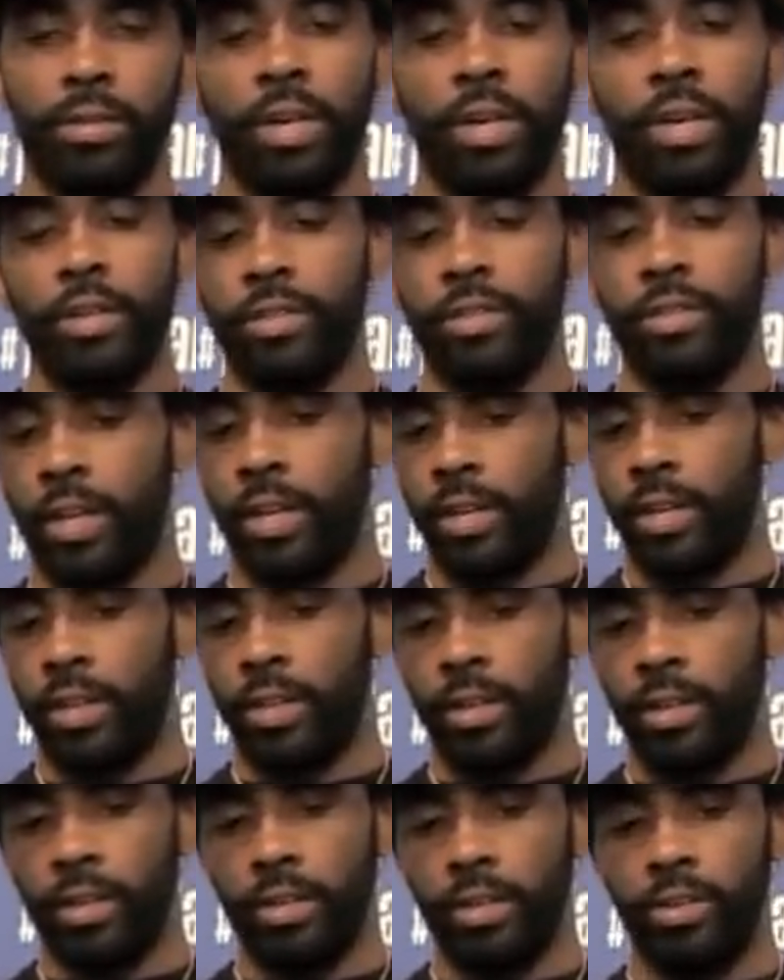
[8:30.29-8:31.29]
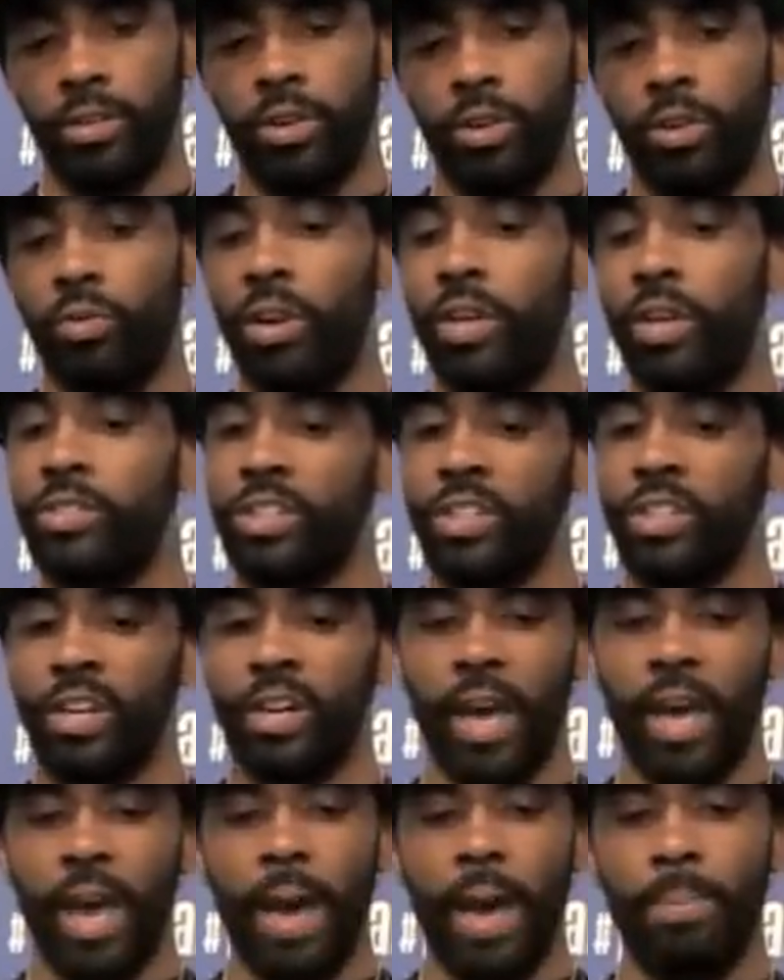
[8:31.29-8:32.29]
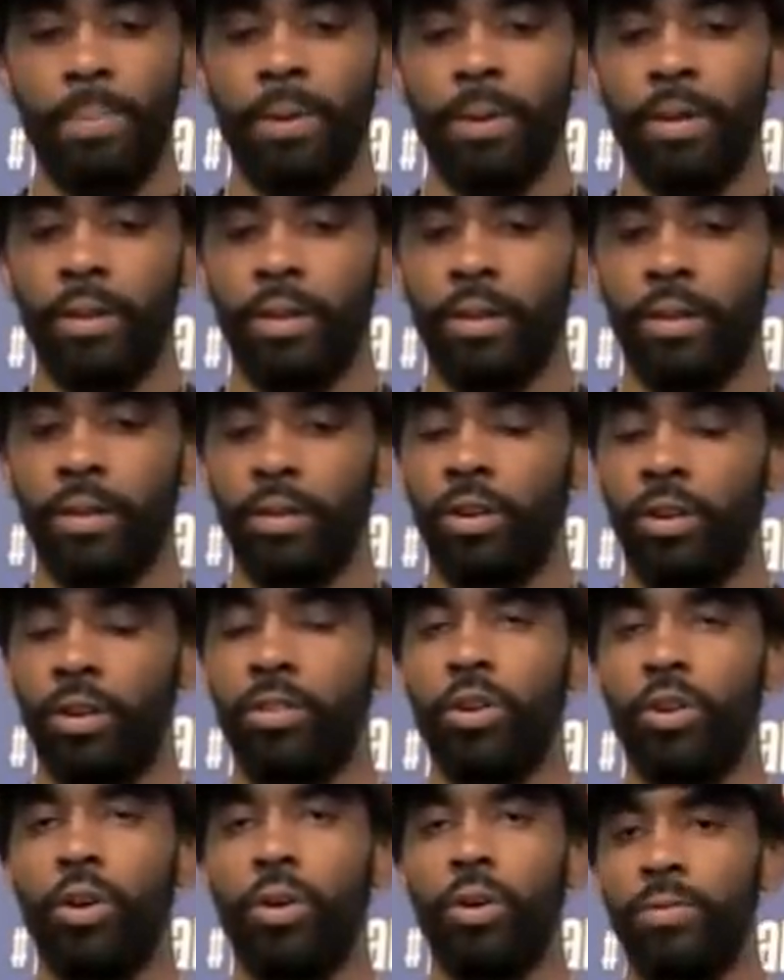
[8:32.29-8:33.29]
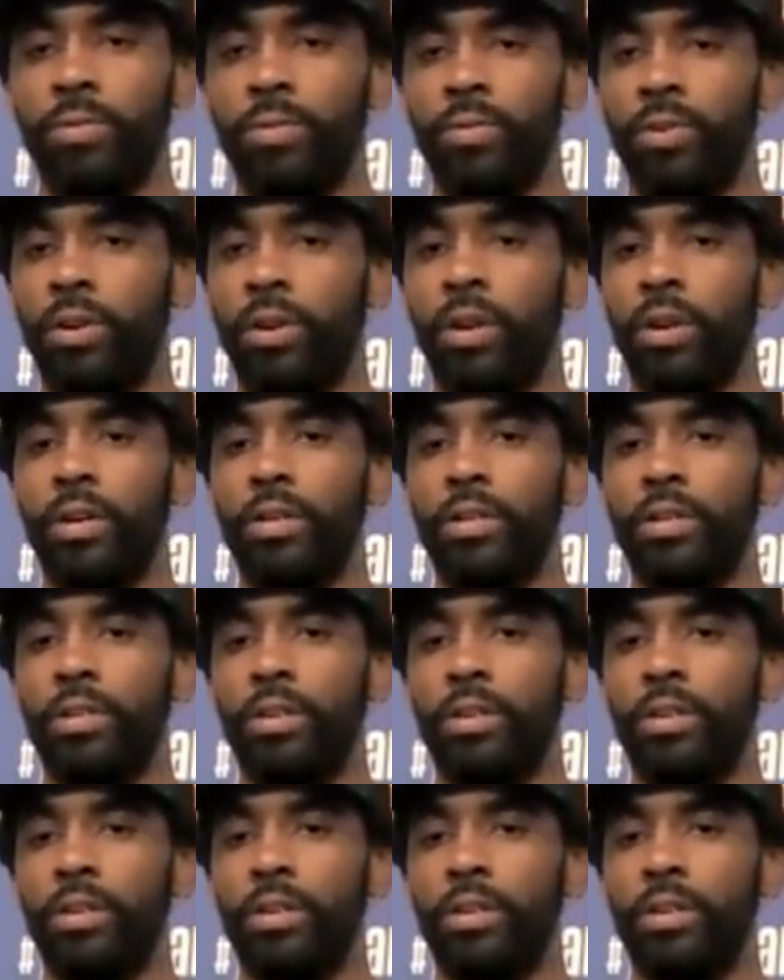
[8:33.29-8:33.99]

understand that, the, you know, runs are going to happen. They're on their home floor.